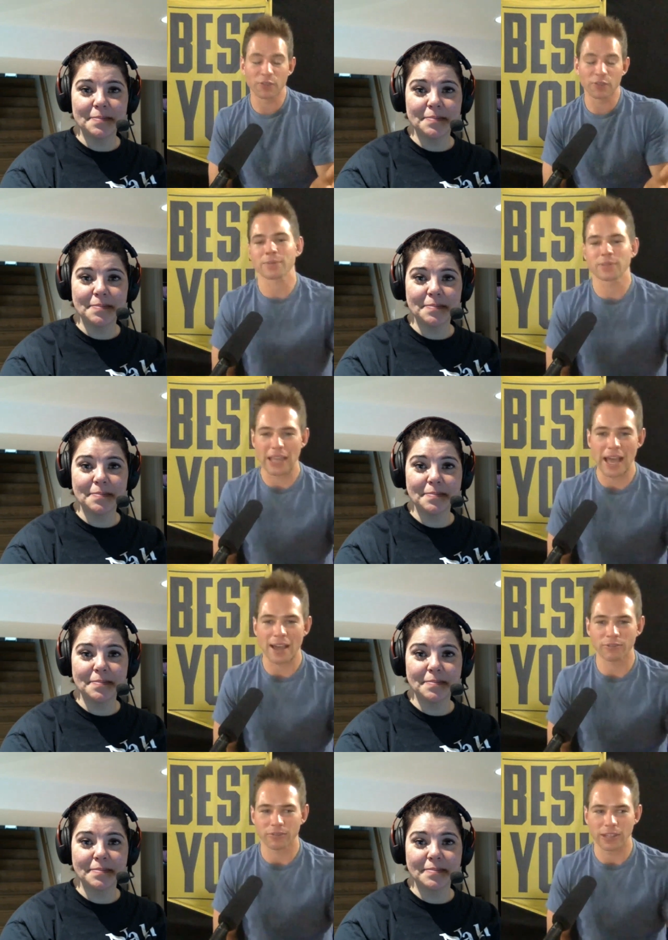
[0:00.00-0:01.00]
Speaker 1: the different
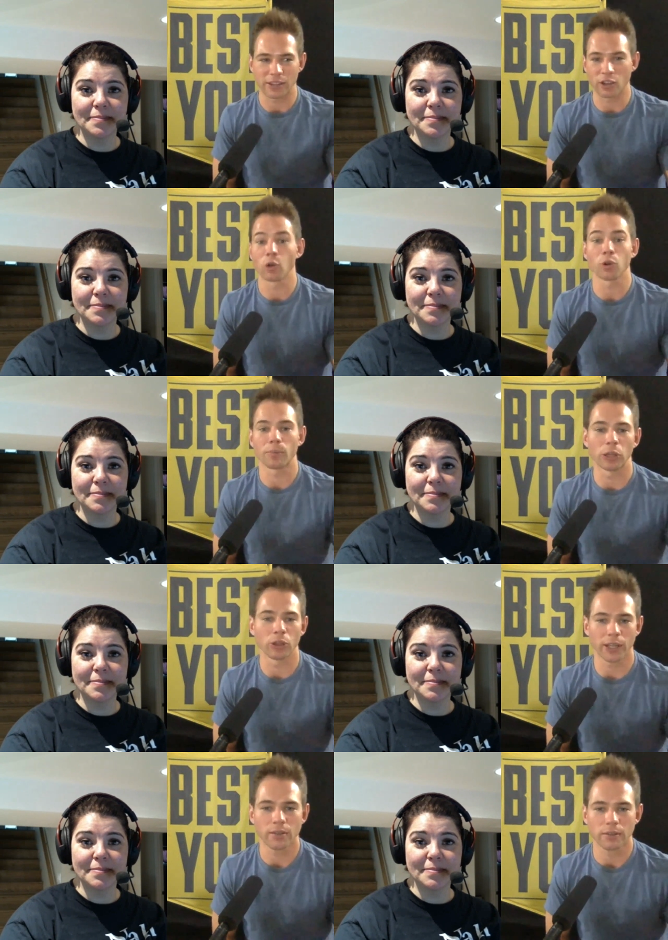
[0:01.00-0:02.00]
gaps they have in their
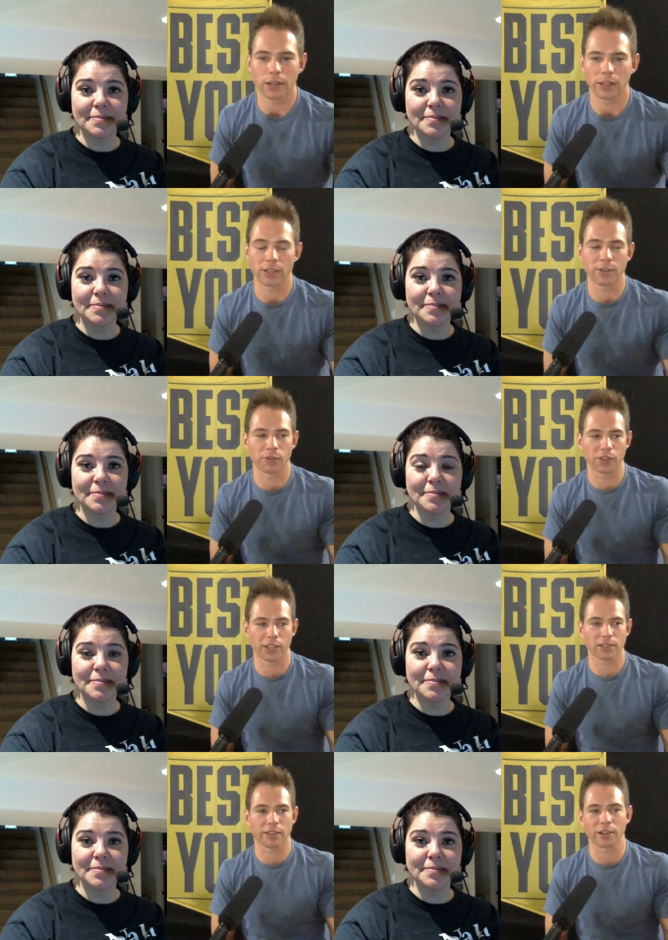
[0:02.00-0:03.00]
own ability and the
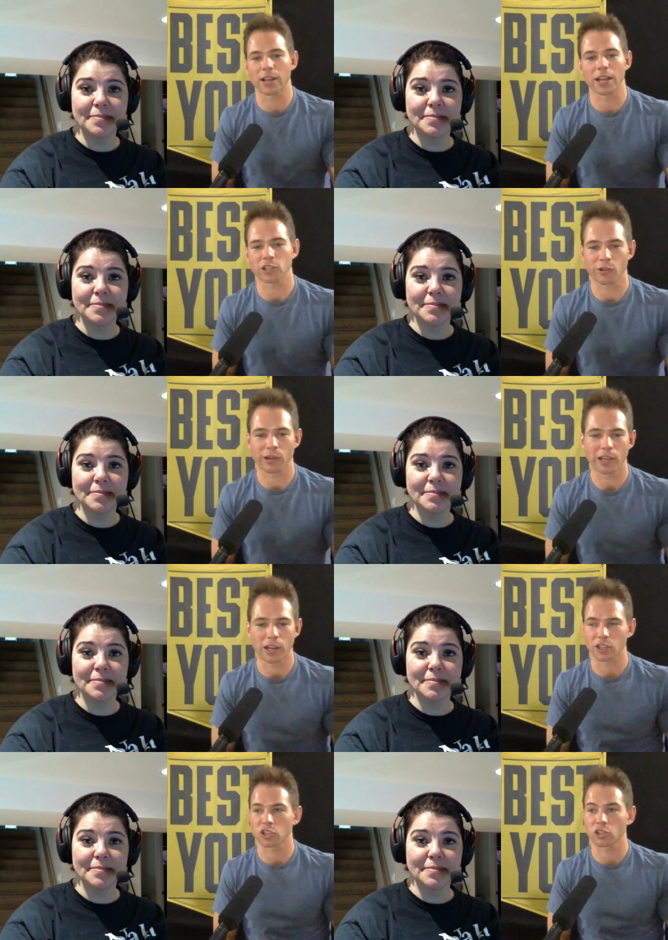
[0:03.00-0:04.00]
different things that they're not as
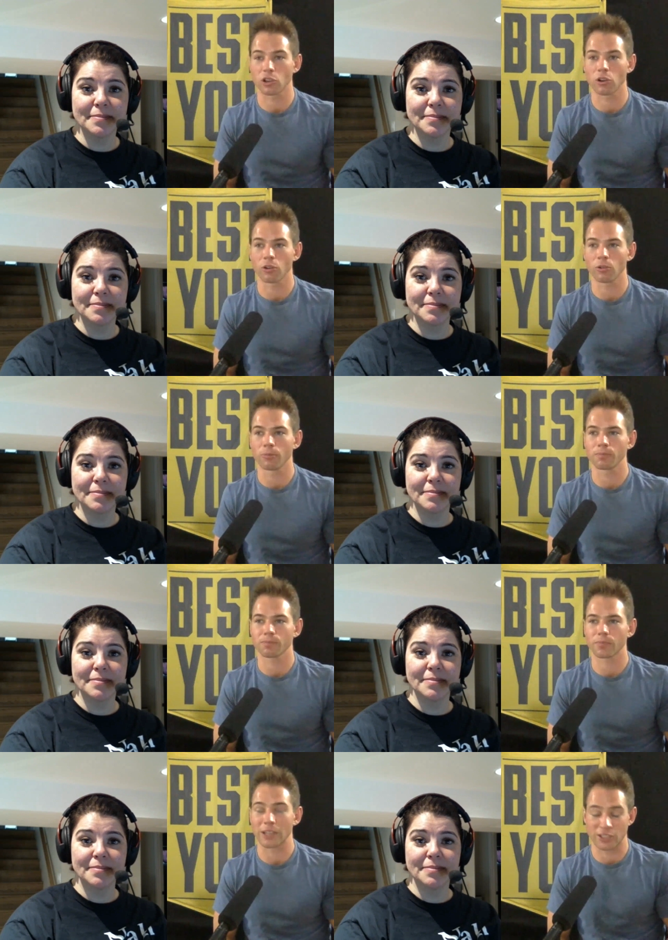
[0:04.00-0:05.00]
great on is
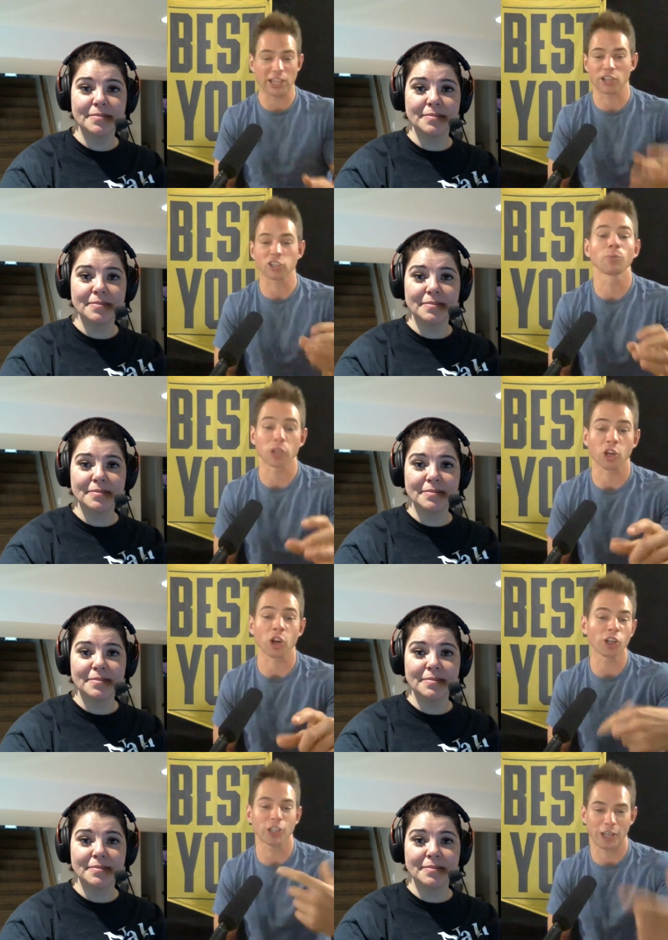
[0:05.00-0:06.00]
so it takes
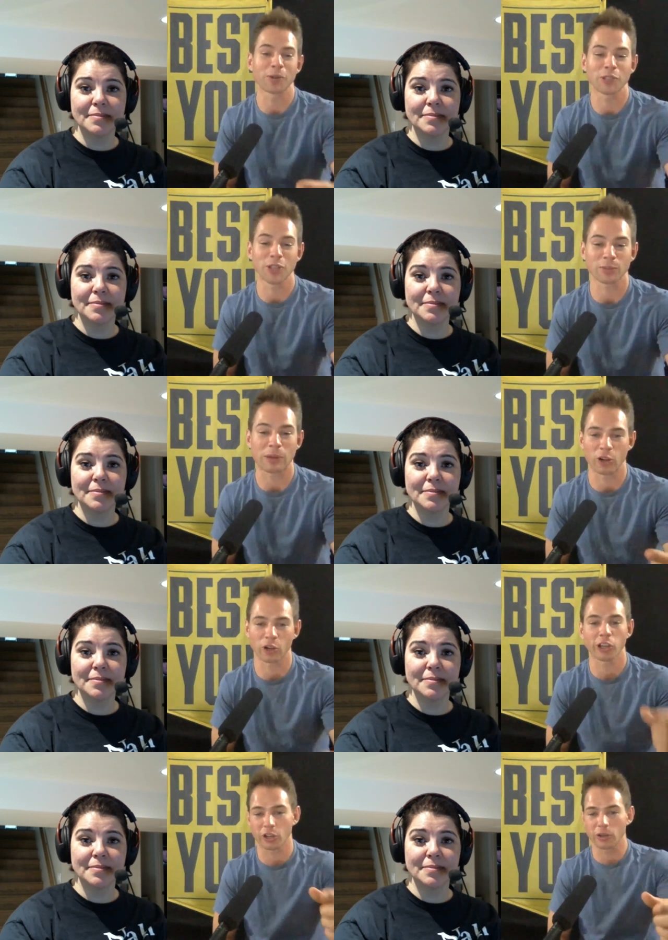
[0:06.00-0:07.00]
so much courage and like we
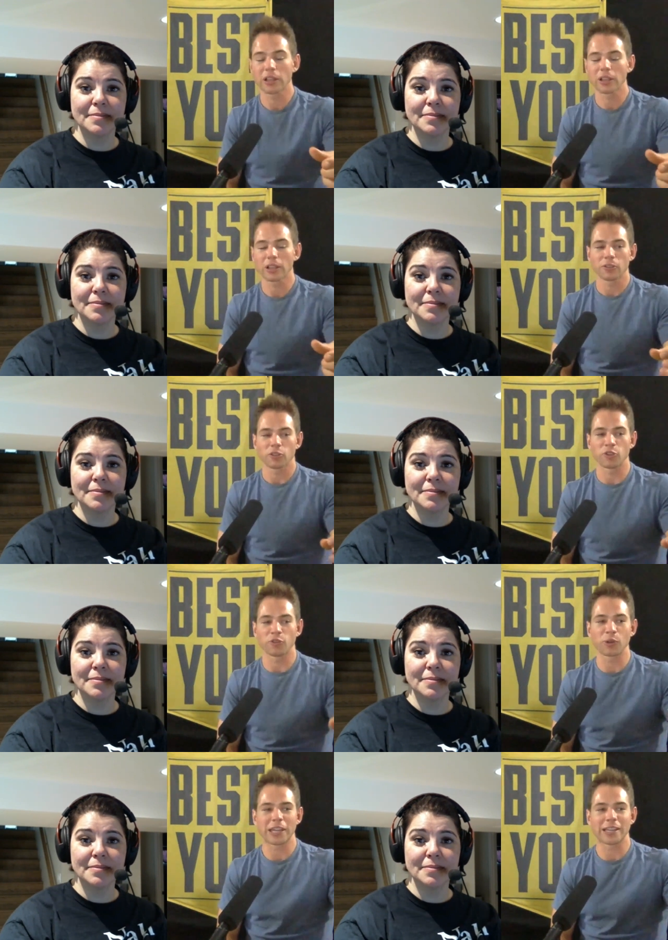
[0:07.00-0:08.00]
talked about earlier
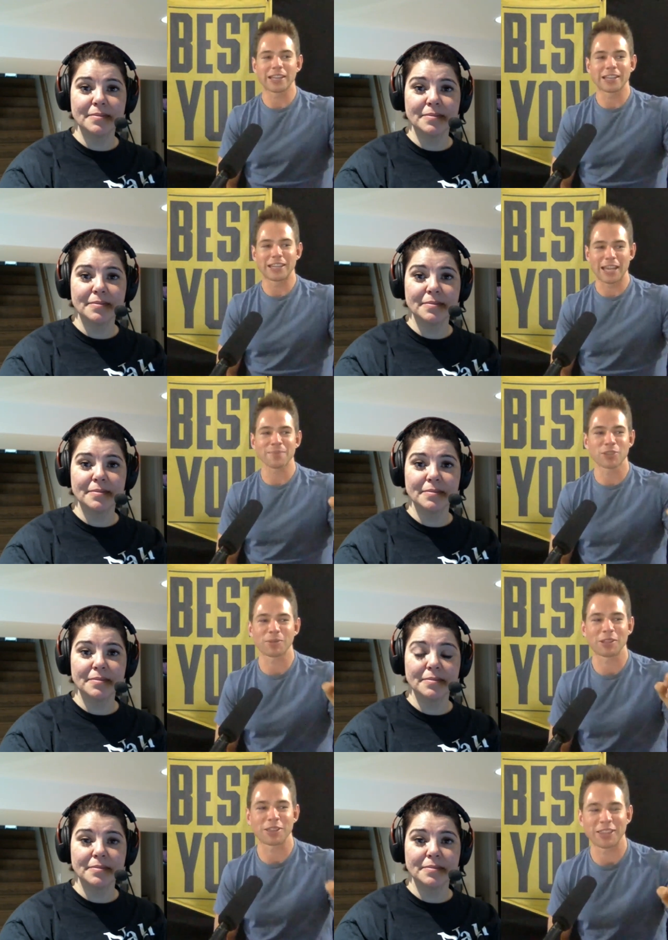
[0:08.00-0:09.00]
if you can
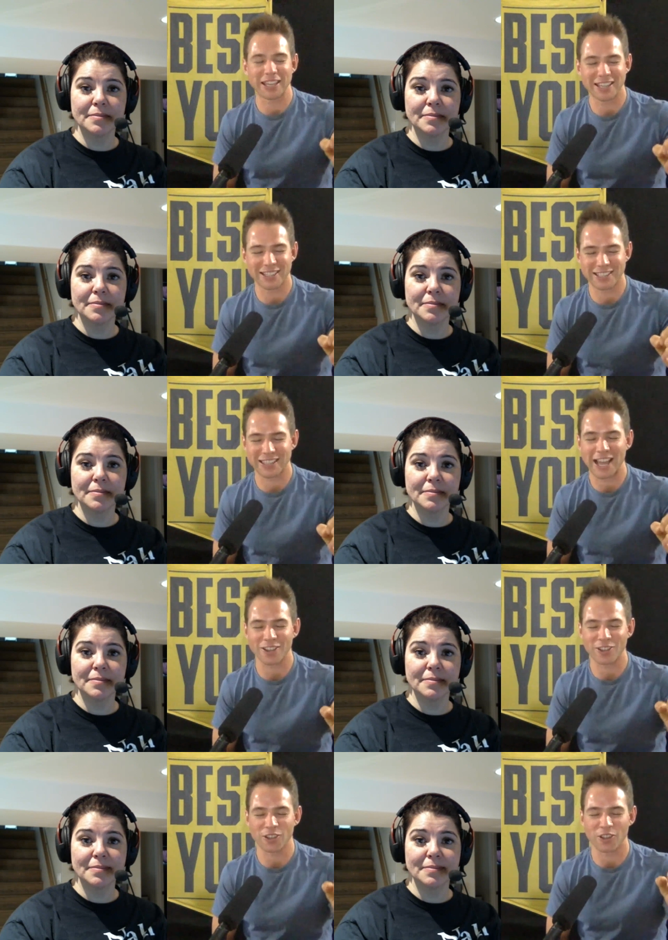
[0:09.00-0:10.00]
name some of the
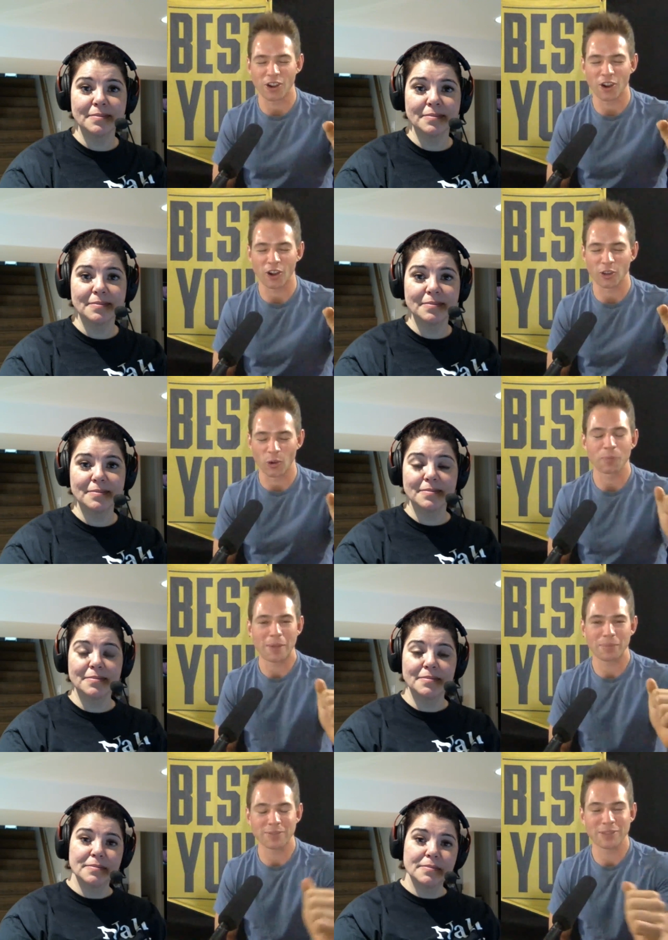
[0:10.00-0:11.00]
things that
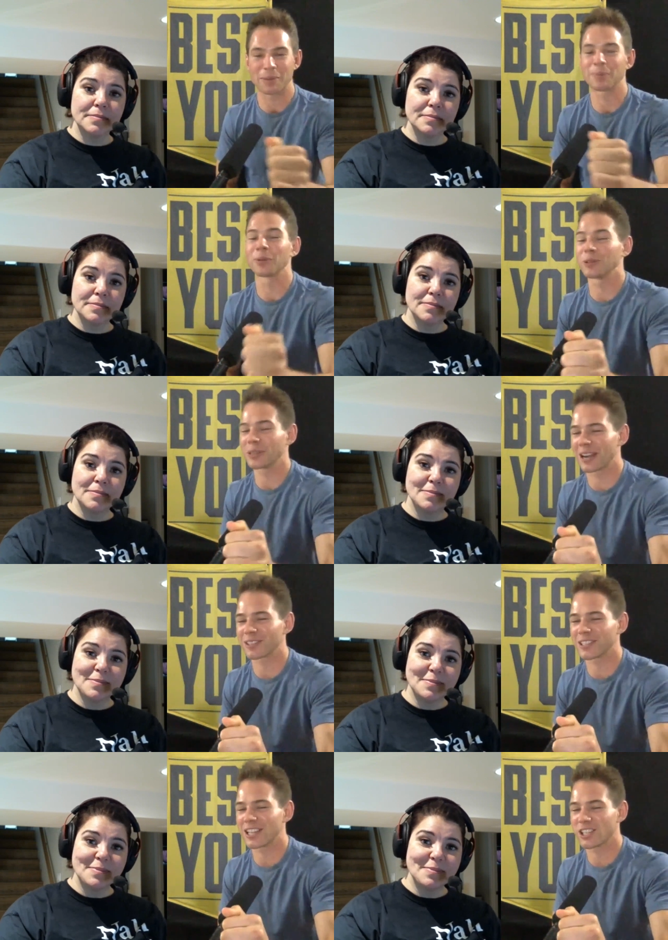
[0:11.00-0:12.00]
are your pet peeves that people
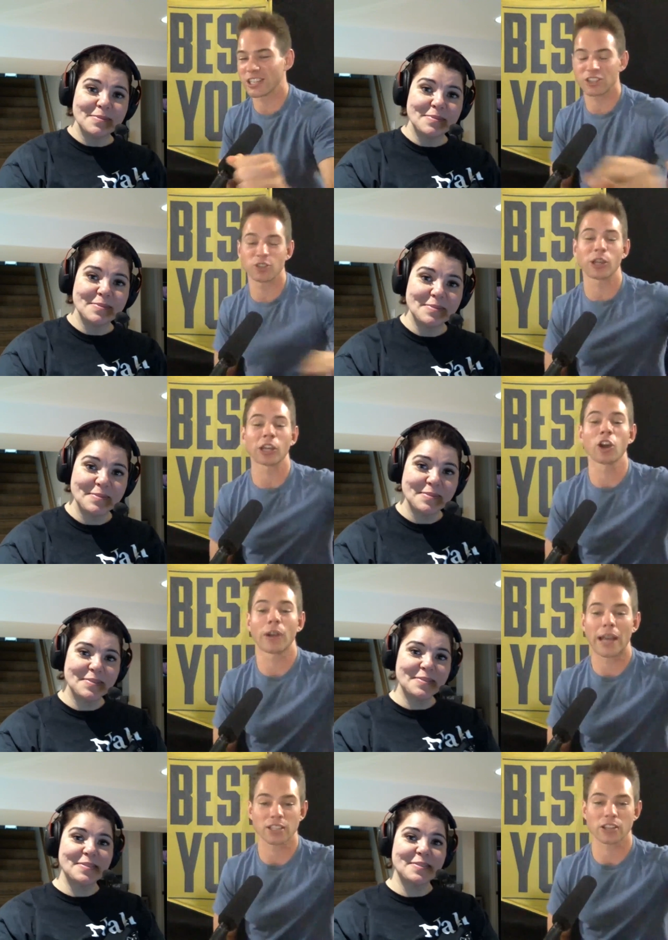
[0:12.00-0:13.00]
do in conversation and you
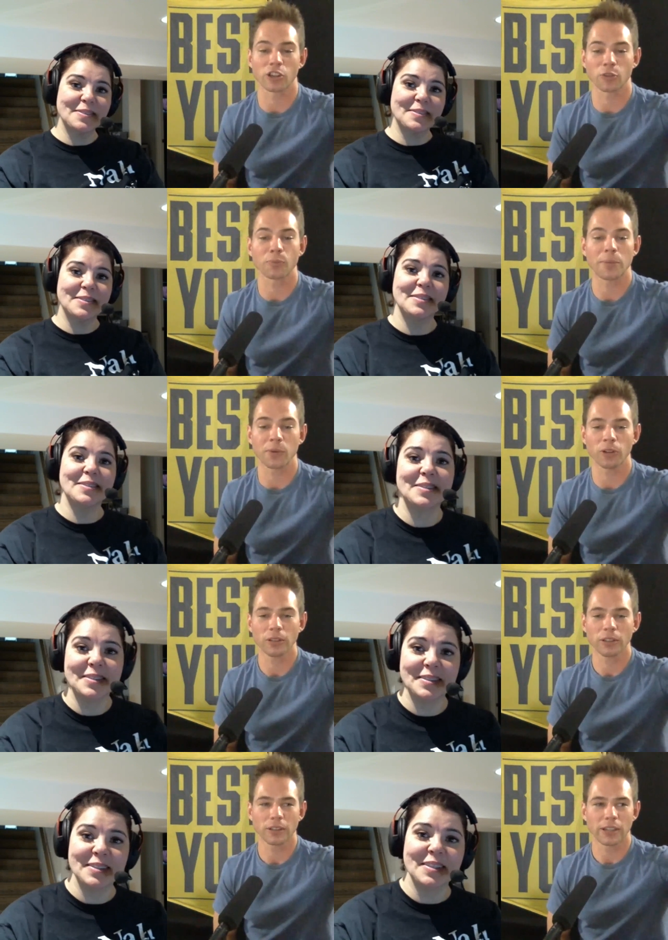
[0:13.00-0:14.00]
can go and ask other
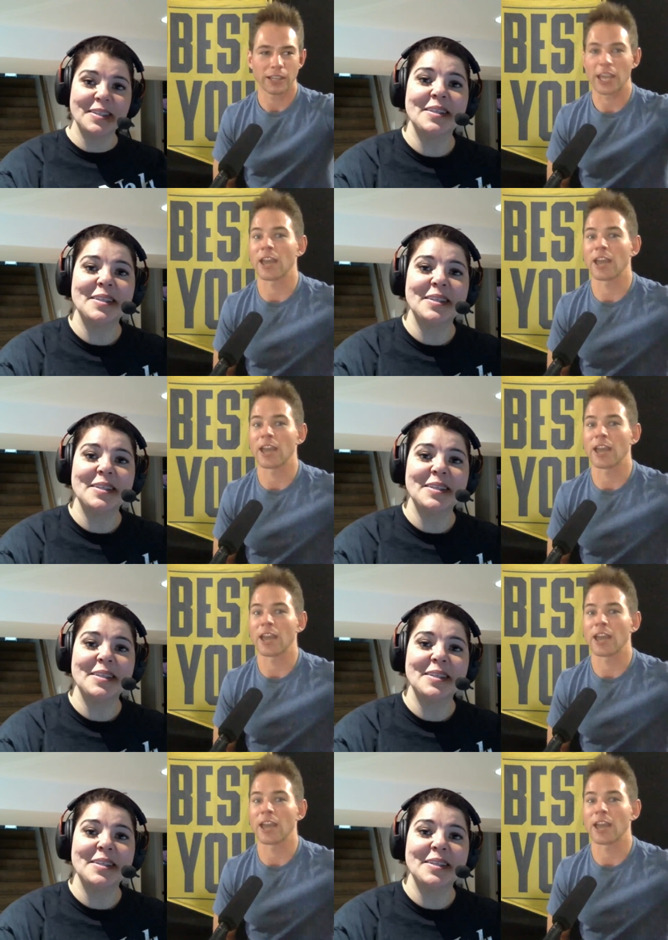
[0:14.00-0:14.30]
people